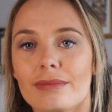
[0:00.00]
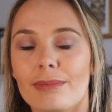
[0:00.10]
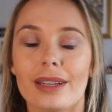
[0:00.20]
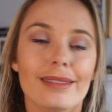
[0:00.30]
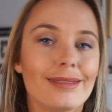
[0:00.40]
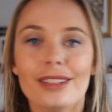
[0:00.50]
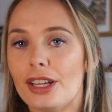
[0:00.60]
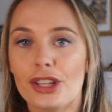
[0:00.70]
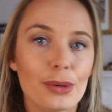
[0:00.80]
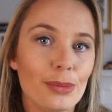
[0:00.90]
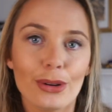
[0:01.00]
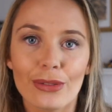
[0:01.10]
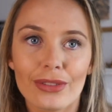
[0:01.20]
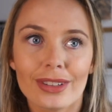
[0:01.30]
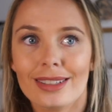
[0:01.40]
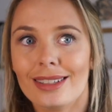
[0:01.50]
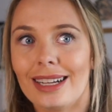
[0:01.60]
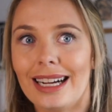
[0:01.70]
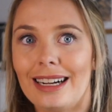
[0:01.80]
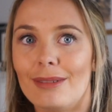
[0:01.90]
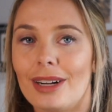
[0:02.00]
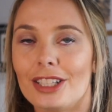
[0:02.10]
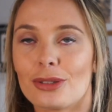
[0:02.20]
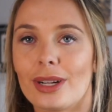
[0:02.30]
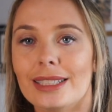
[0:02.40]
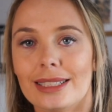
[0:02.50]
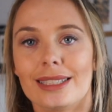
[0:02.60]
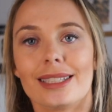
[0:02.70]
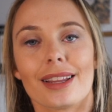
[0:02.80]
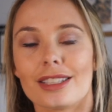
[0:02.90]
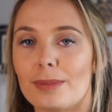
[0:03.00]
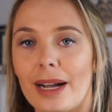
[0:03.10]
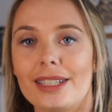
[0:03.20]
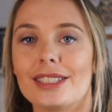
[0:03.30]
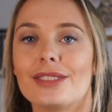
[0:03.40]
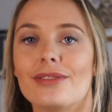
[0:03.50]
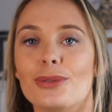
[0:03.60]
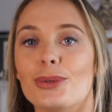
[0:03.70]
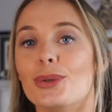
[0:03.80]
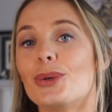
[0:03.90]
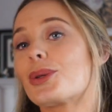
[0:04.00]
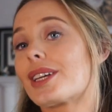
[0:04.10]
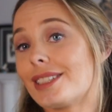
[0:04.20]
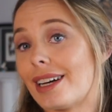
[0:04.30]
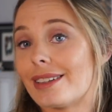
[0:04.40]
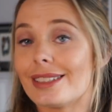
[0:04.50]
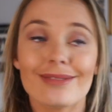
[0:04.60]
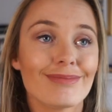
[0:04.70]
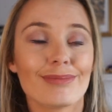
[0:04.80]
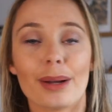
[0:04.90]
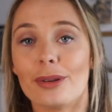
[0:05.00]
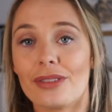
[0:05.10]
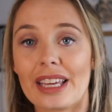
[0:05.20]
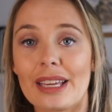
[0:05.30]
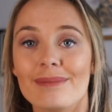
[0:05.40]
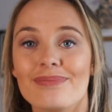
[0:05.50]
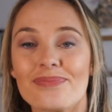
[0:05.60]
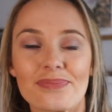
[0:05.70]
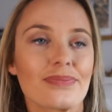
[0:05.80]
but you move. I traded the spiders for the katanas by moving here.